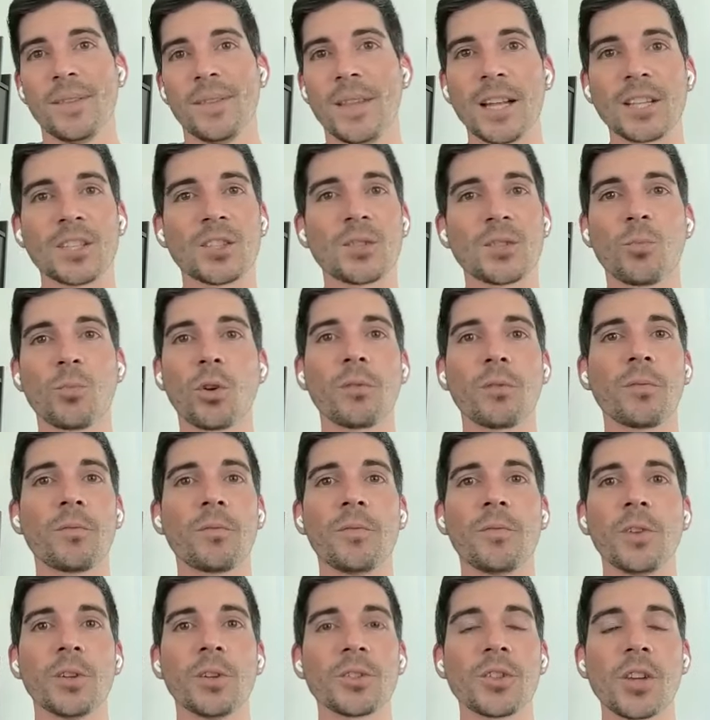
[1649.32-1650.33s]
That's more of
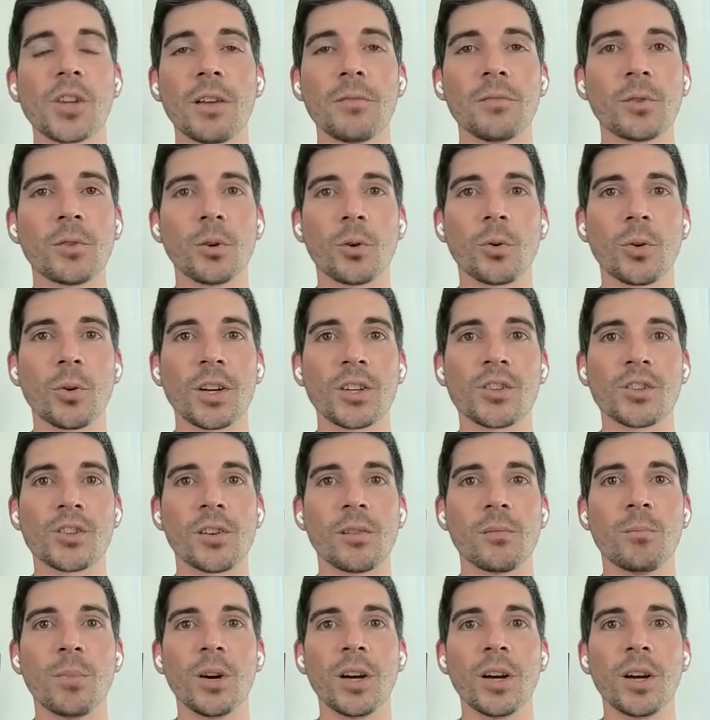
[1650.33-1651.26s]
a philosophical question.